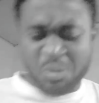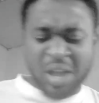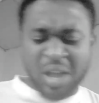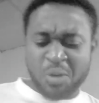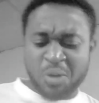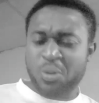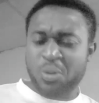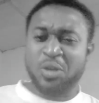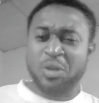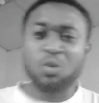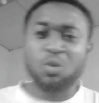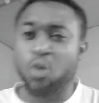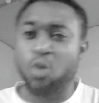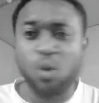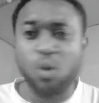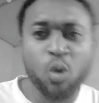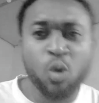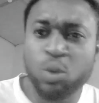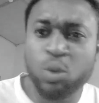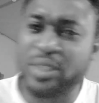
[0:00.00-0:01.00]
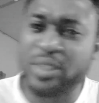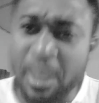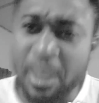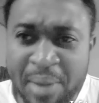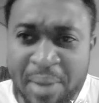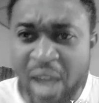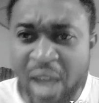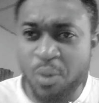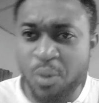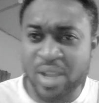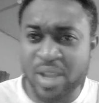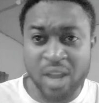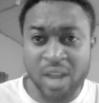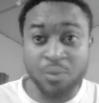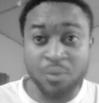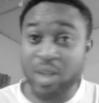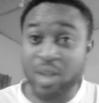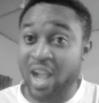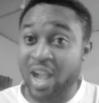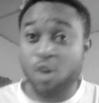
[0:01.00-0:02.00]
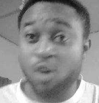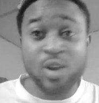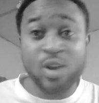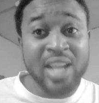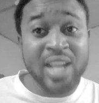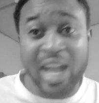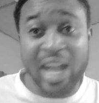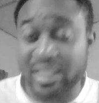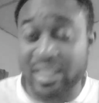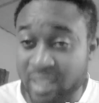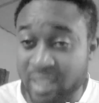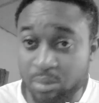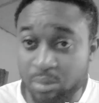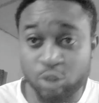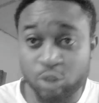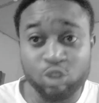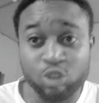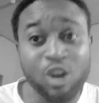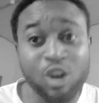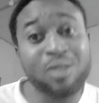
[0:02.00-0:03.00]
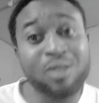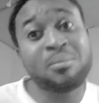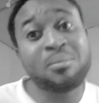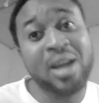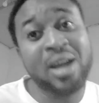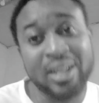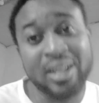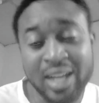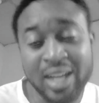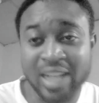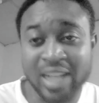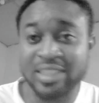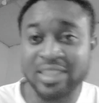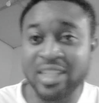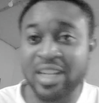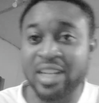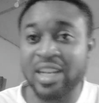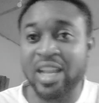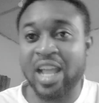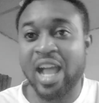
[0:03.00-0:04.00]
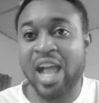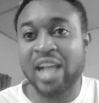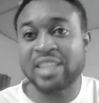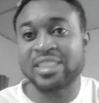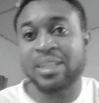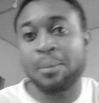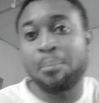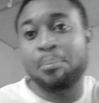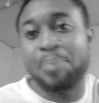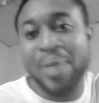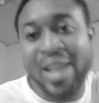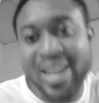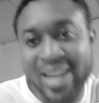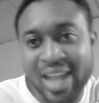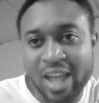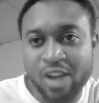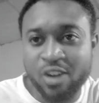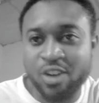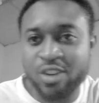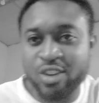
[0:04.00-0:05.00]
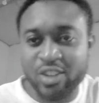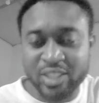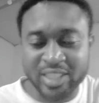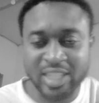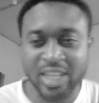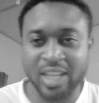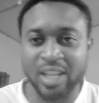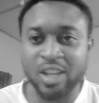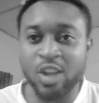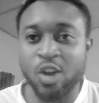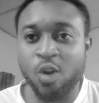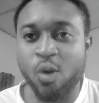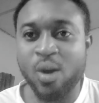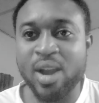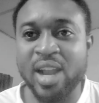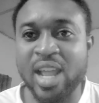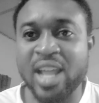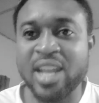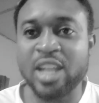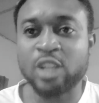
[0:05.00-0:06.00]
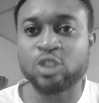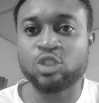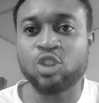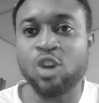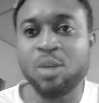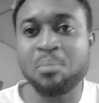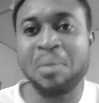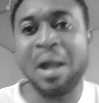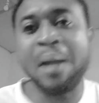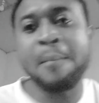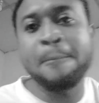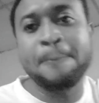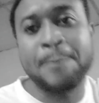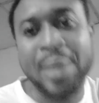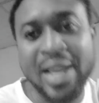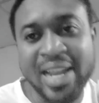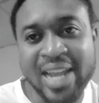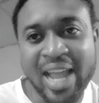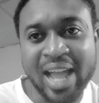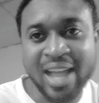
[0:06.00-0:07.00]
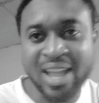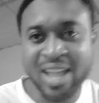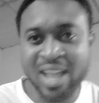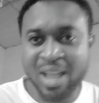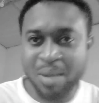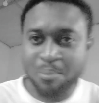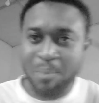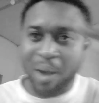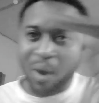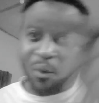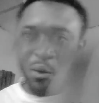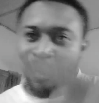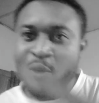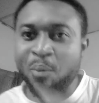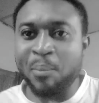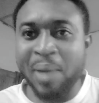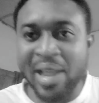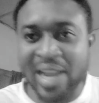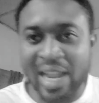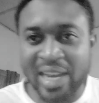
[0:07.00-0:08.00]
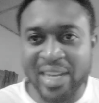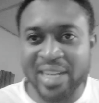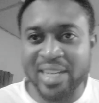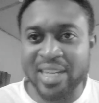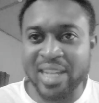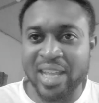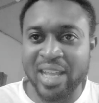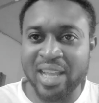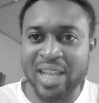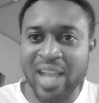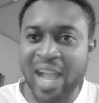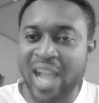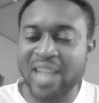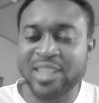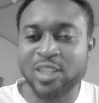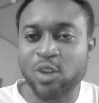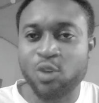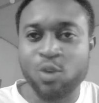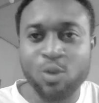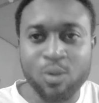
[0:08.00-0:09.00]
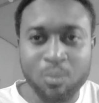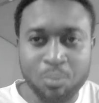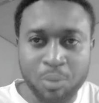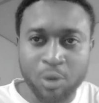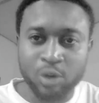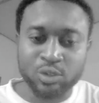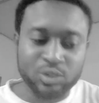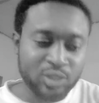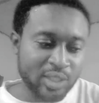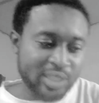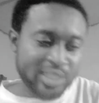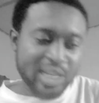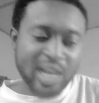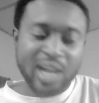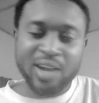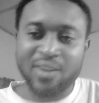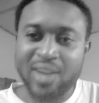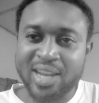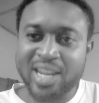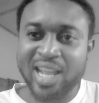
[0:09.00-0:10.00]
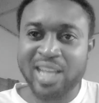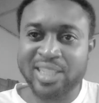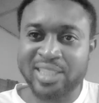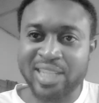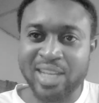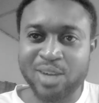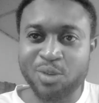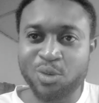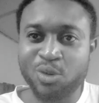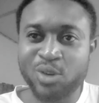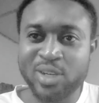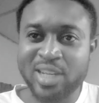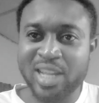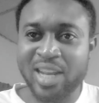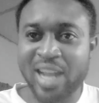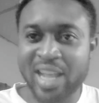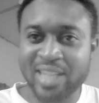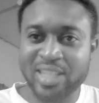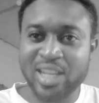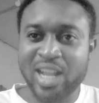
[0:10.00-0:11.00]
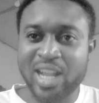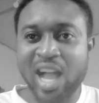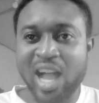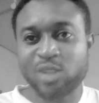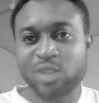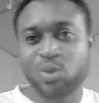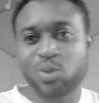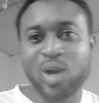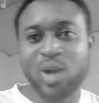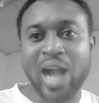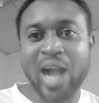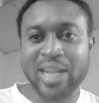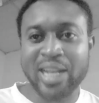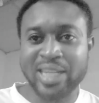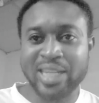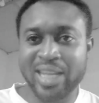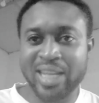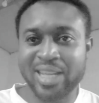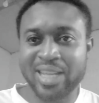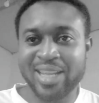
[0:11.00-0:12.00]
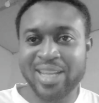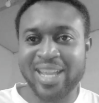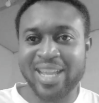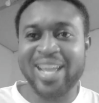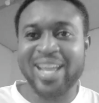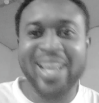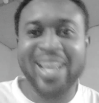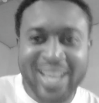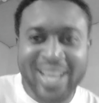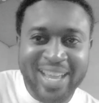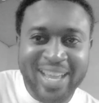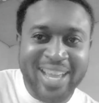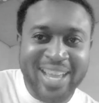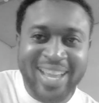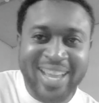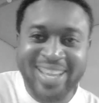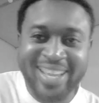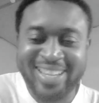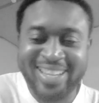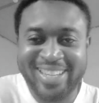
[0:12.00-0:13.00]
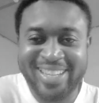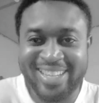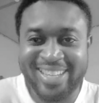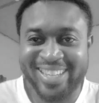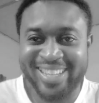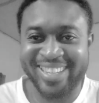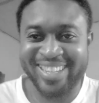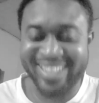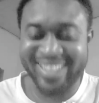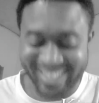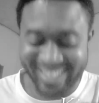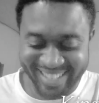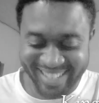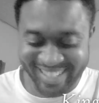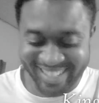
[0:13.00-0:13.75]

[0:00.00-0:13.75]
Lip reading: We can only accept strong man as the banner. On us here, on the strong man banner. But who banner in the air? I say, cool pot, what do you say? Oh, then I say, gas cooker, yeah.